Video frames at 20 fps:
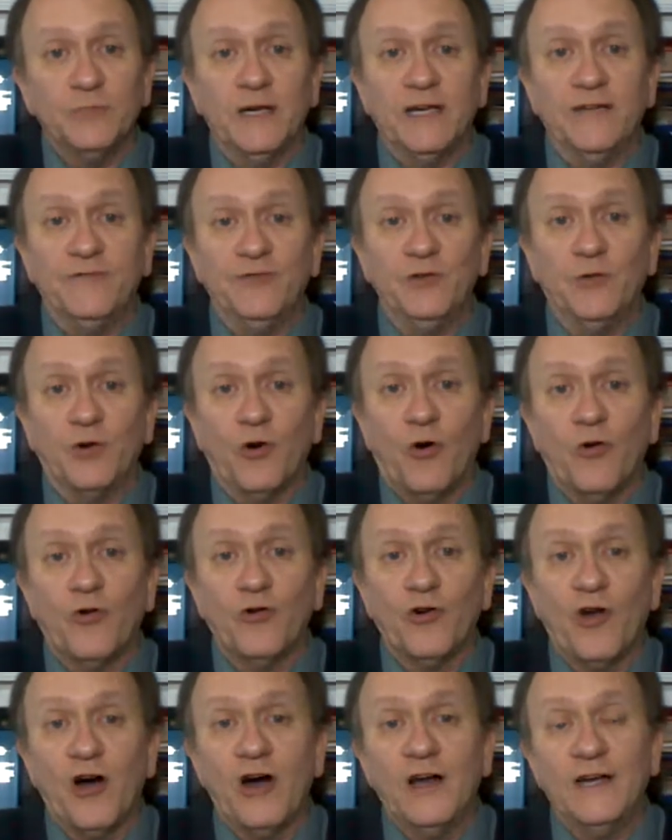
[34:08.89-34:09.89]
But if you would
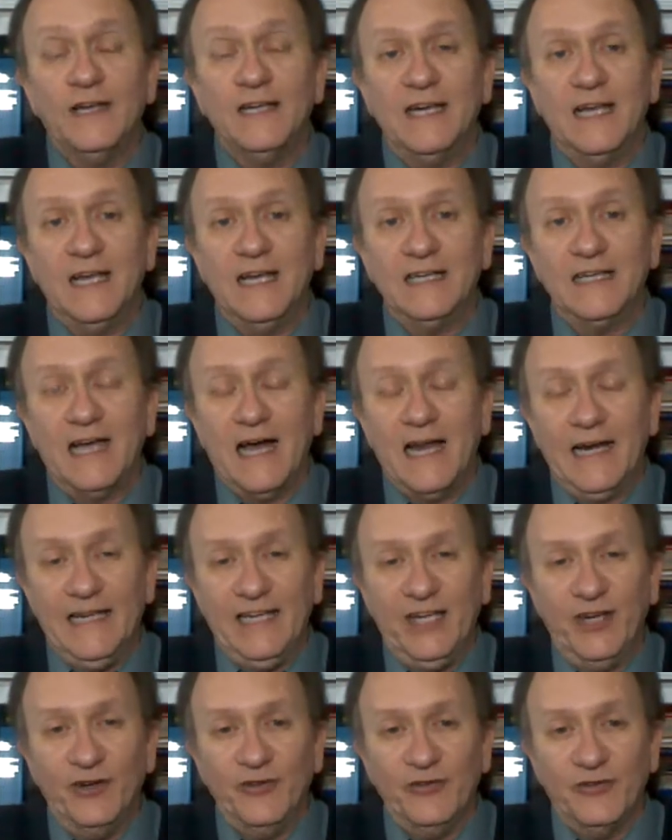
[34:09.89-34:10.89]
hold on and kind
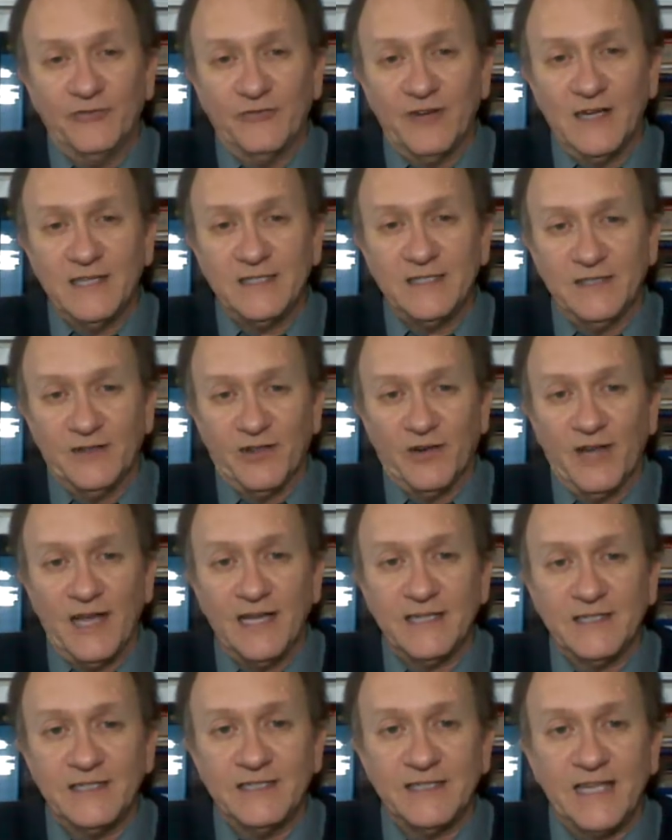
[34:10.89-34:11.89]
of hear the rest of the
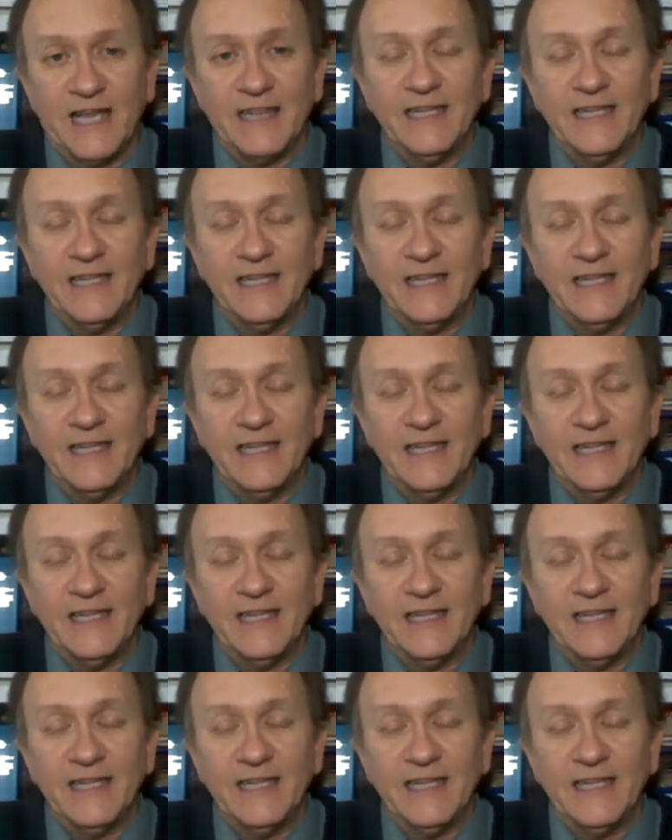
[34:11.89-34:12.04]
lessons,